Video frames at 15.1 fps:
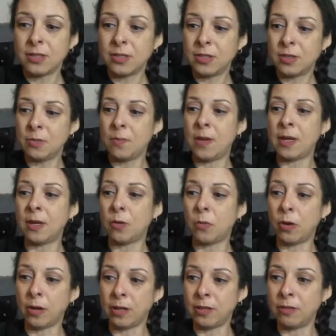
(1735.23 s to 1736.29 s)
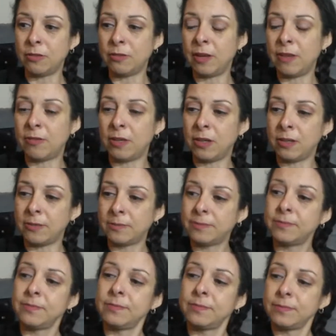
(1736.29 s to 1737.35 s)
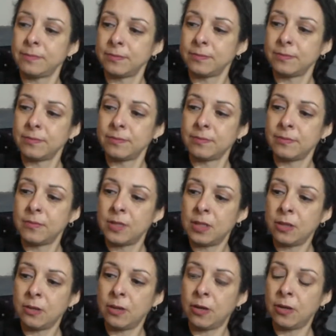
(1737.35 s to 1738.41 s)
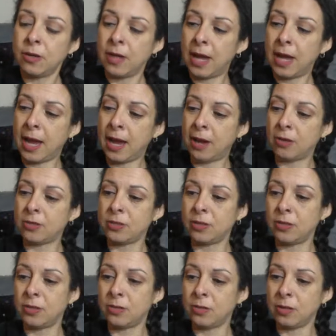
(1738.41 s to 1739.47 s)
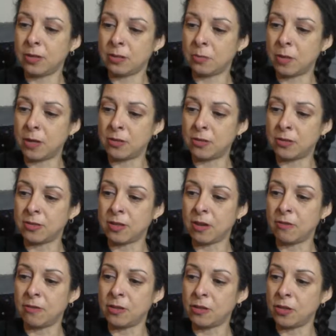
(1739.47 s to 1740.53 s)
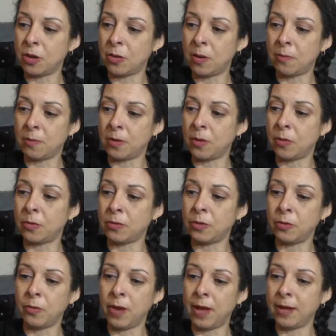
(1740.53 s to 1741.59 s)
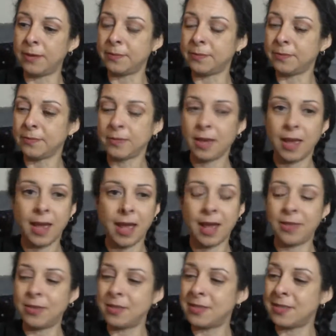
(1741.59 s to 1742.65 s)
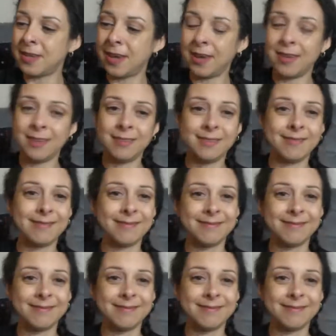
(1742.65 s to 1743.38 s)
make it work in your favor, to learn how to express yourself and show up in a whole new way. And the sun